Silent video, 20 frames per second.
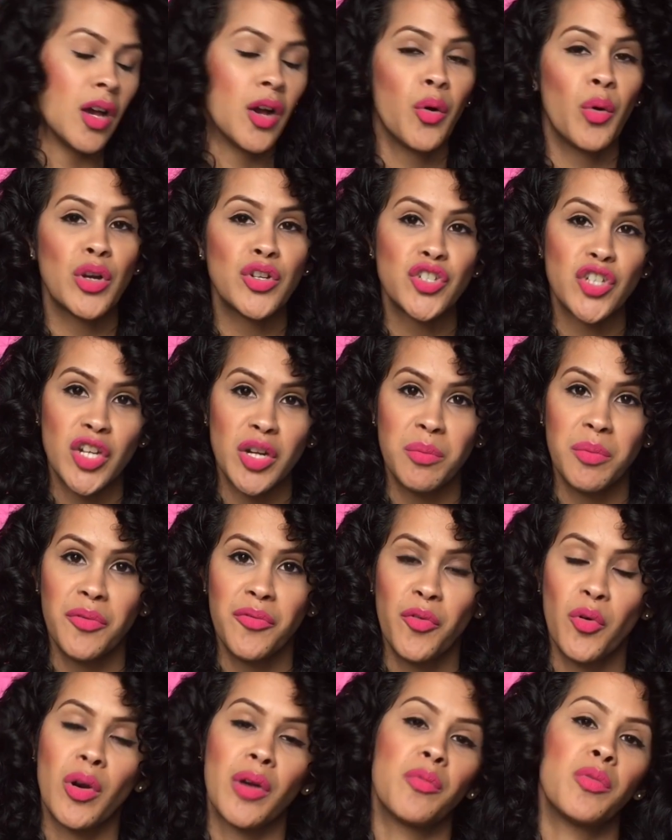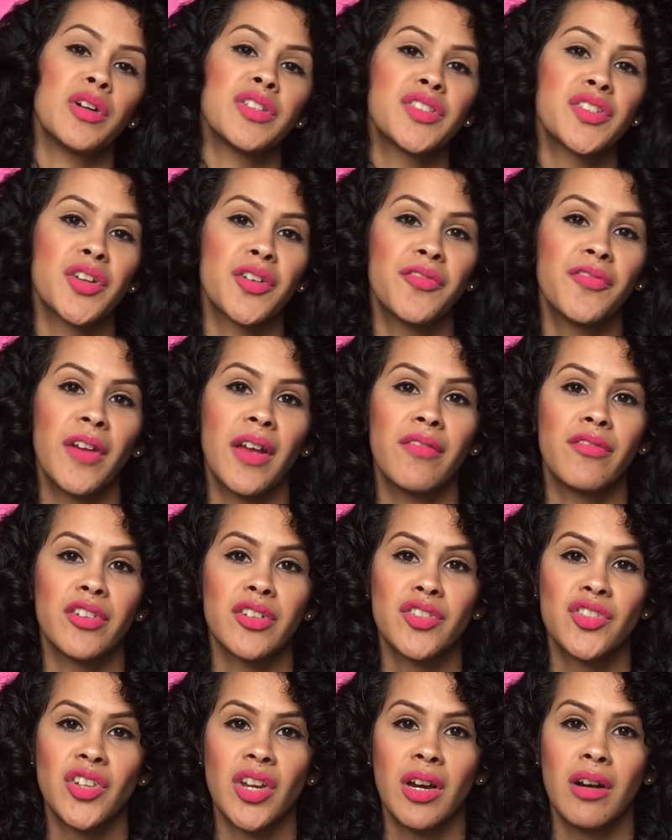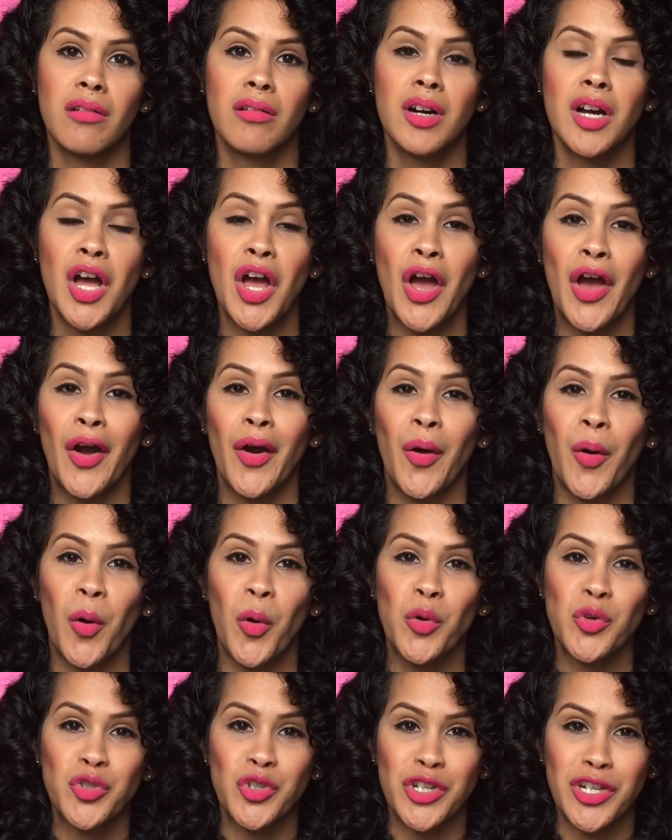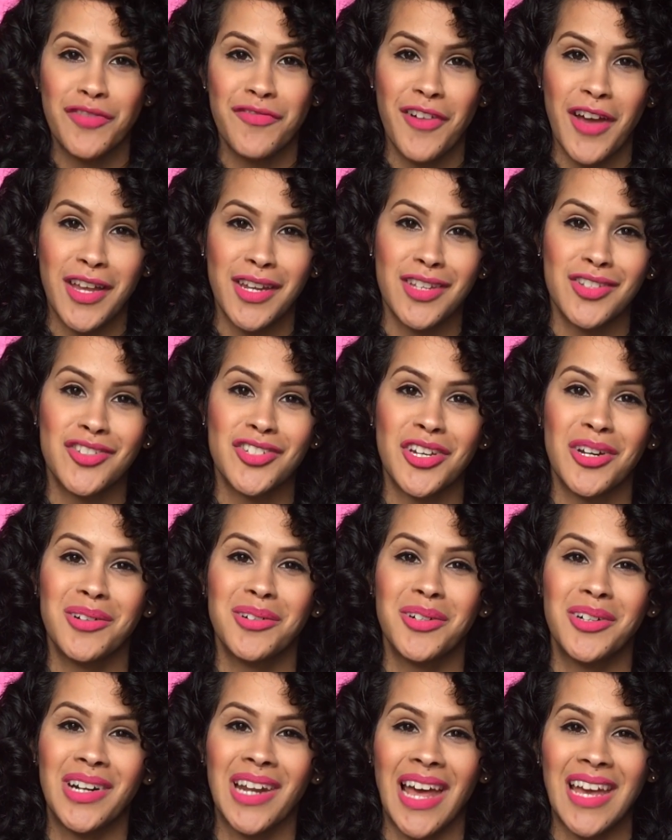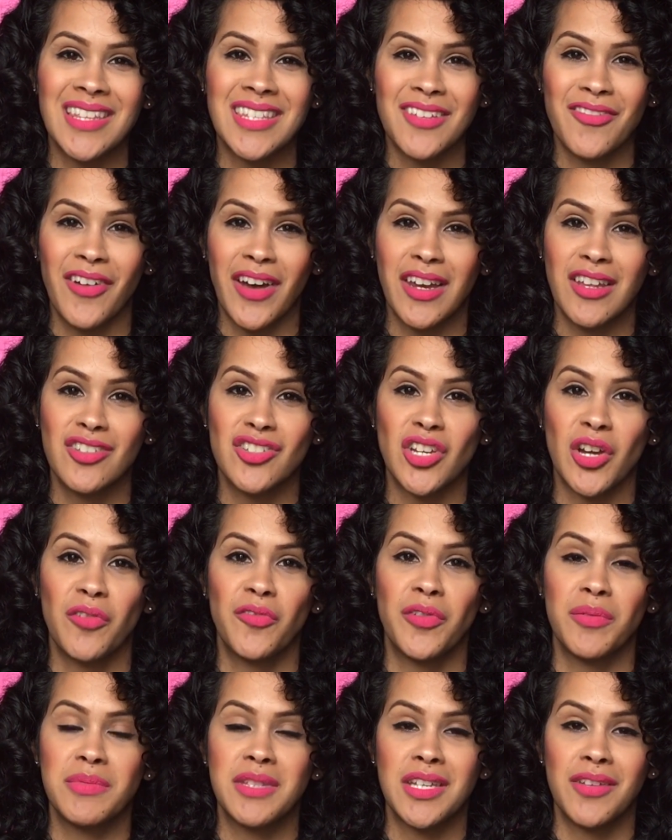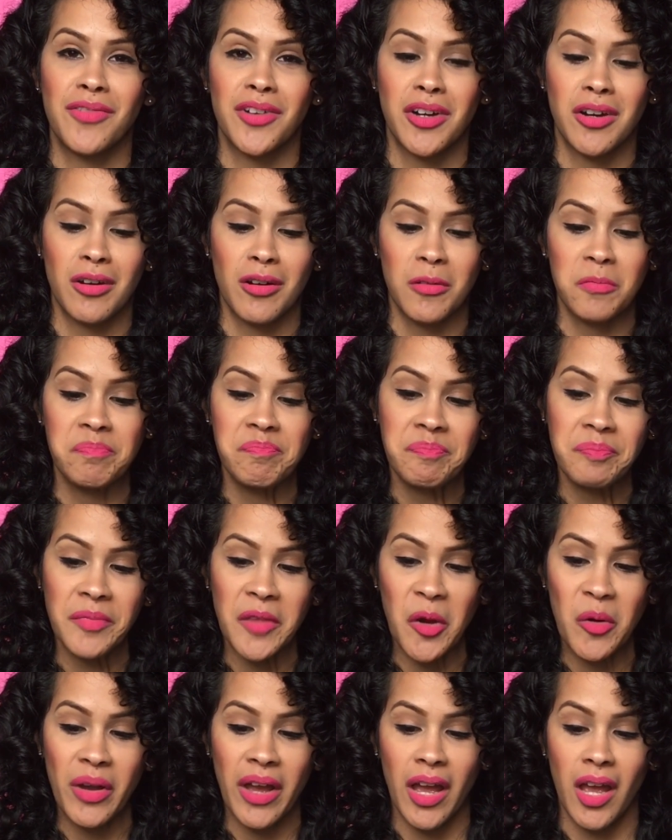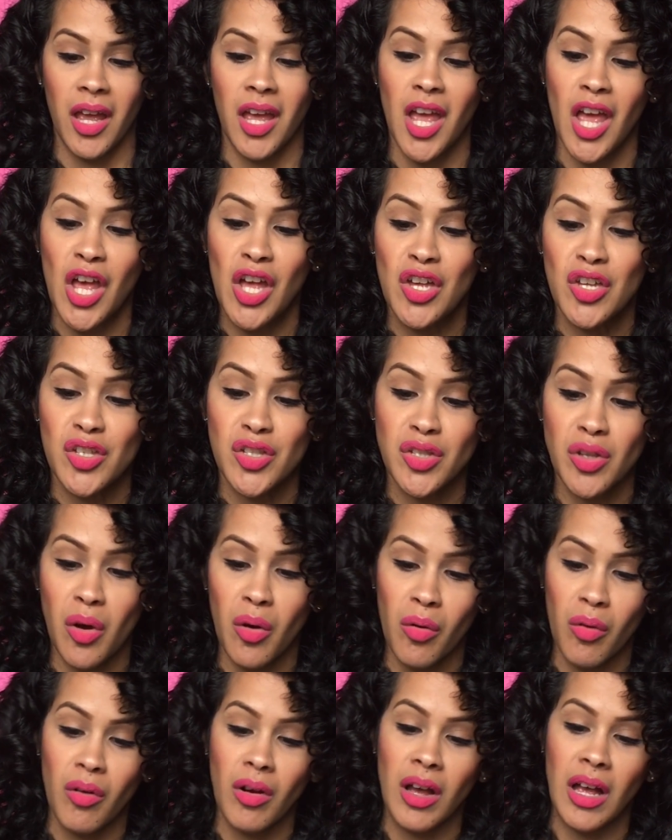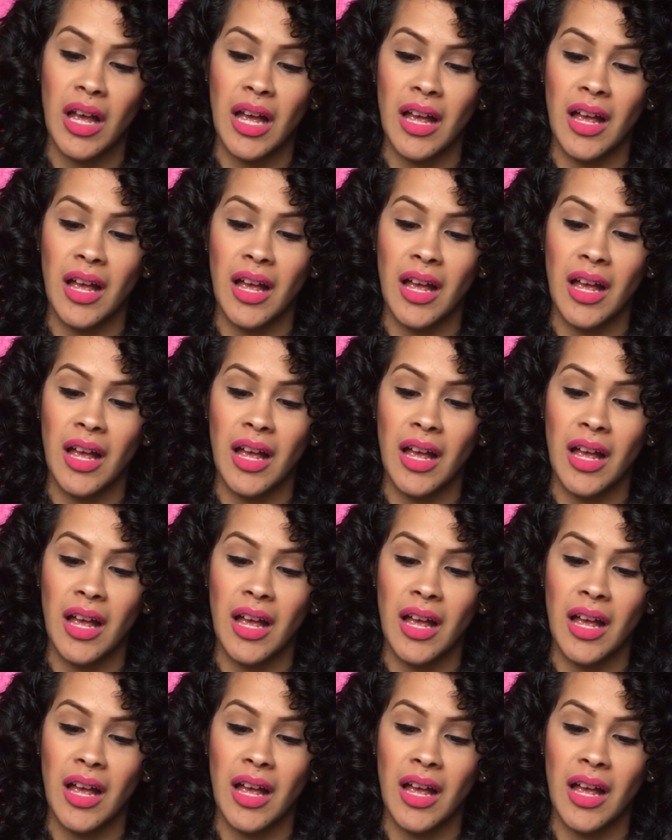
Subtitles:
Question number 4, what's your favorite gel? Ultra defining gel or light defining gel from Devacurl? Okay, so